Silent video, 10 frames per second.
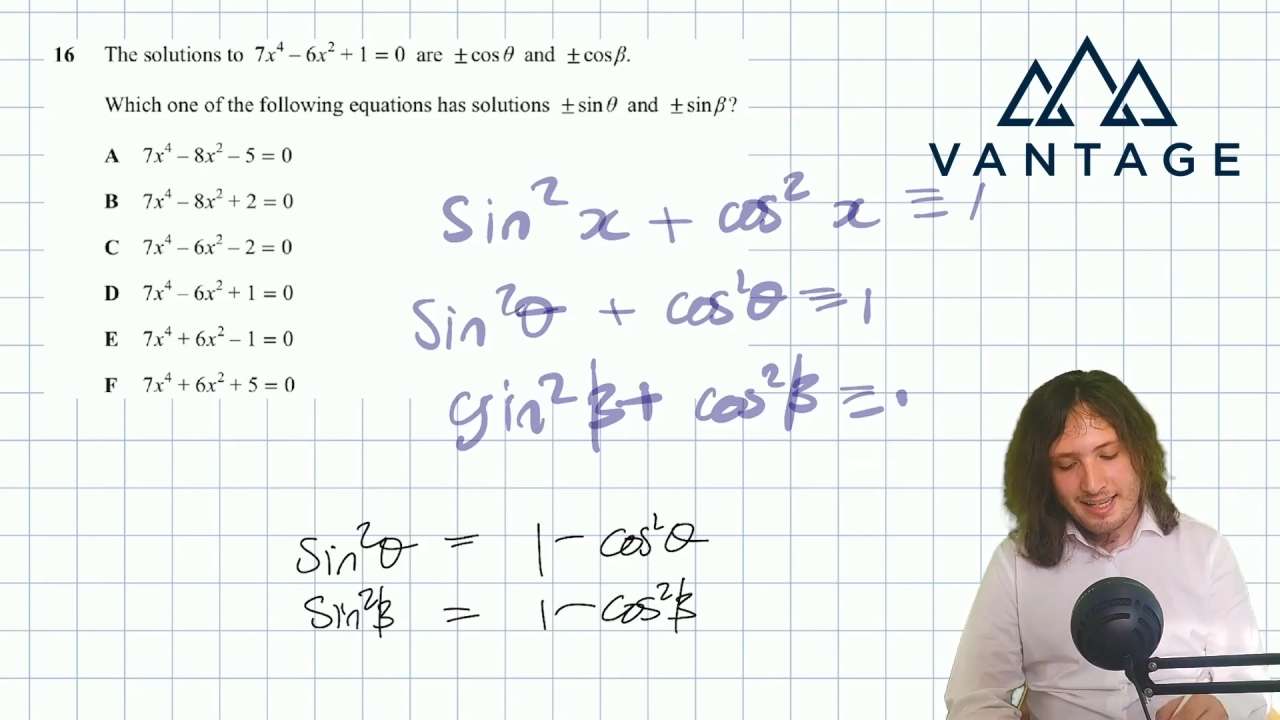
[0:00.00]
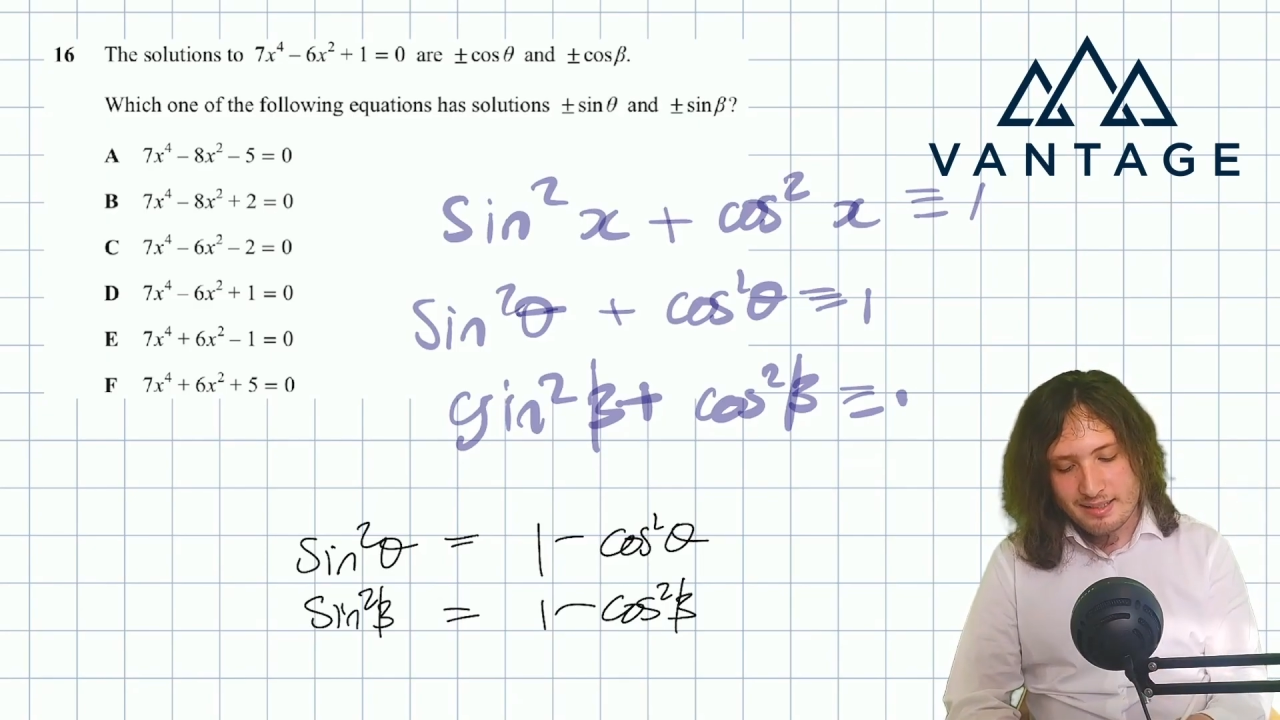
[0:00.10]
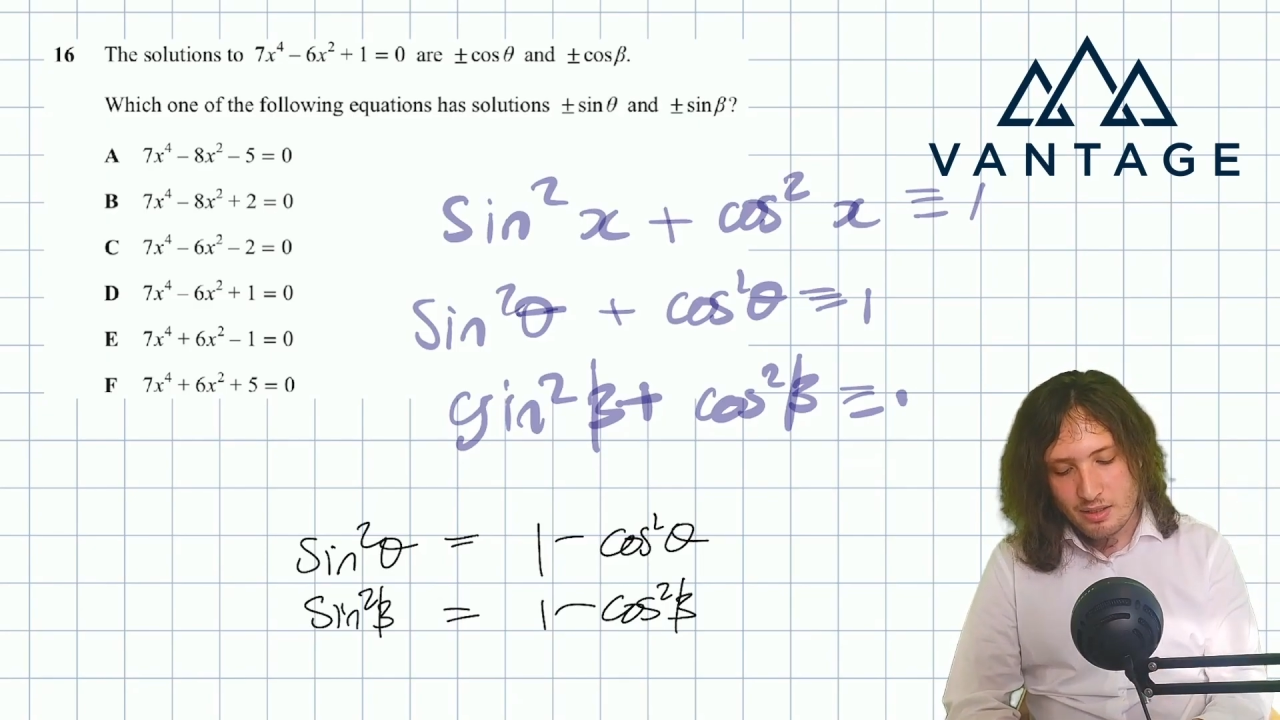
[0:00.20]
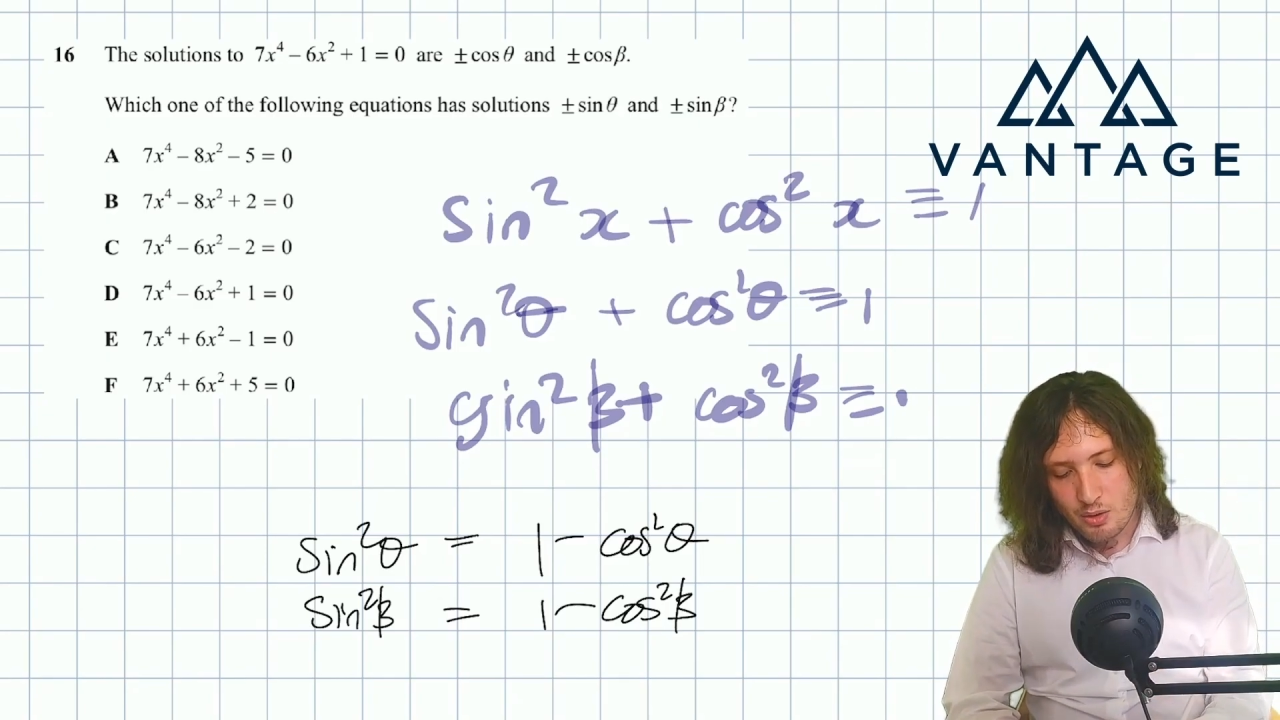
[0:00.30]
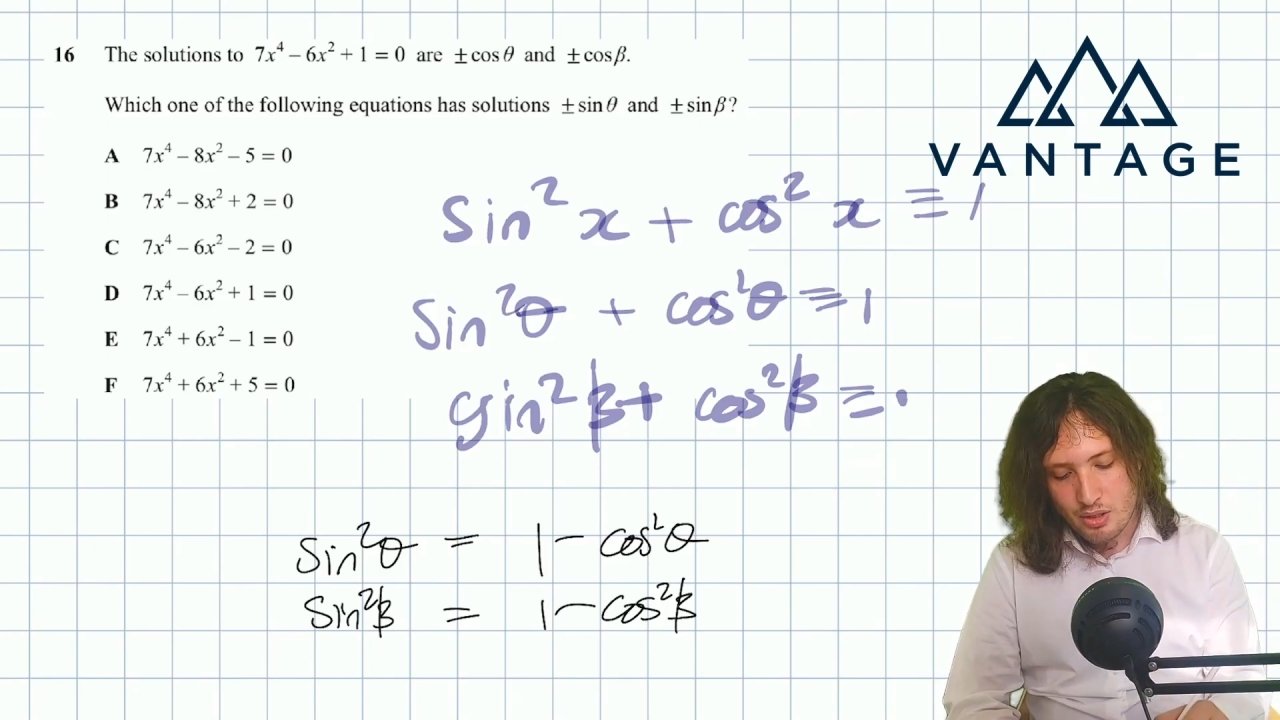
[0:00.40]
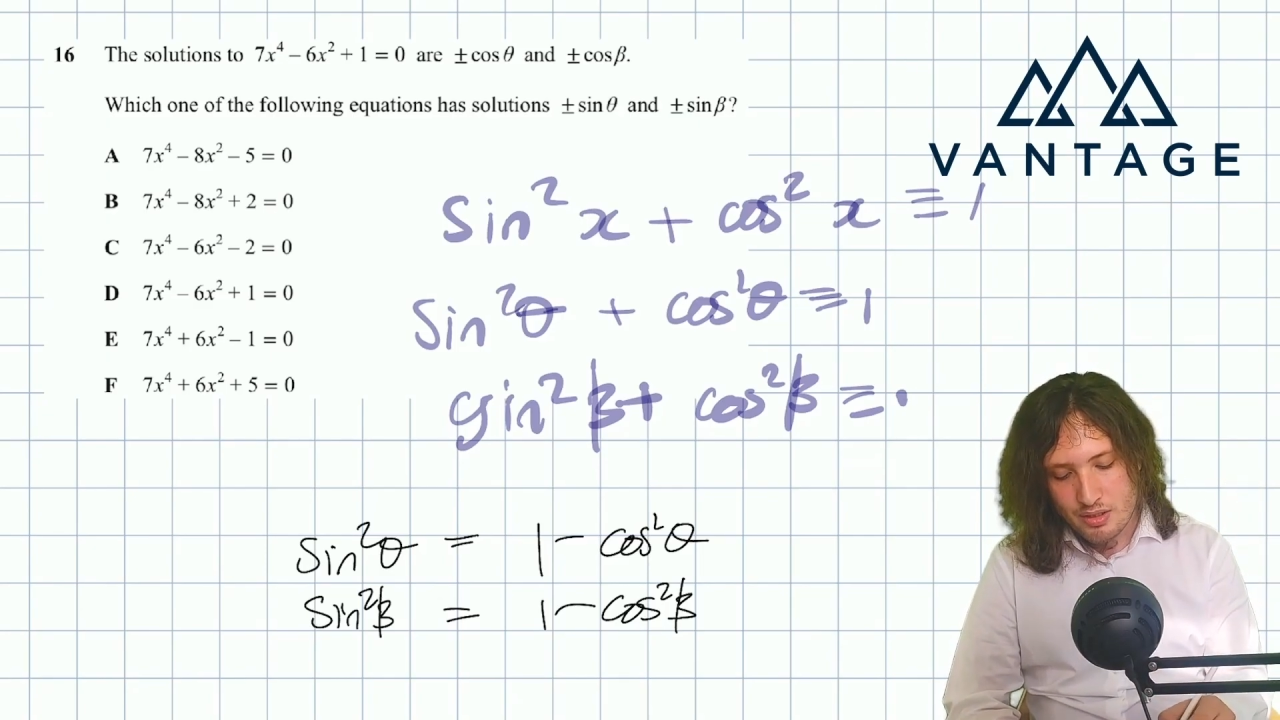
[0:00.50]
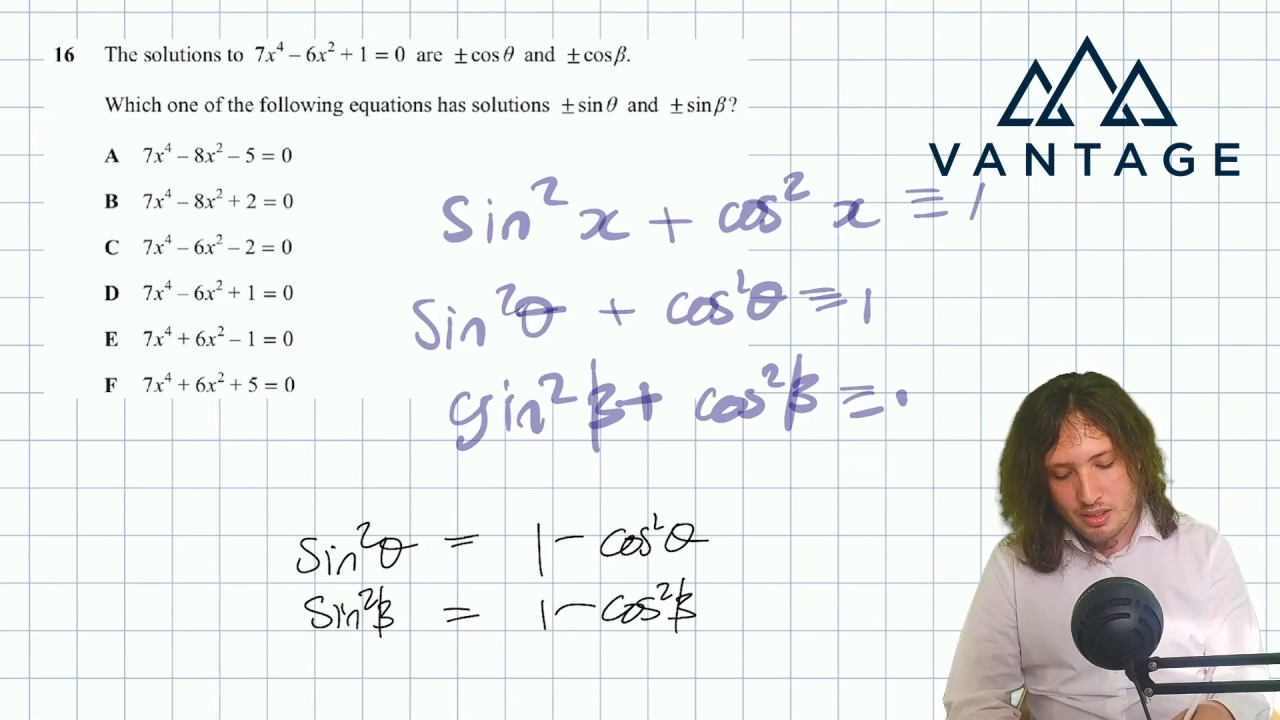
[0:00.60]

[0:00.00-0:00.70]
solution to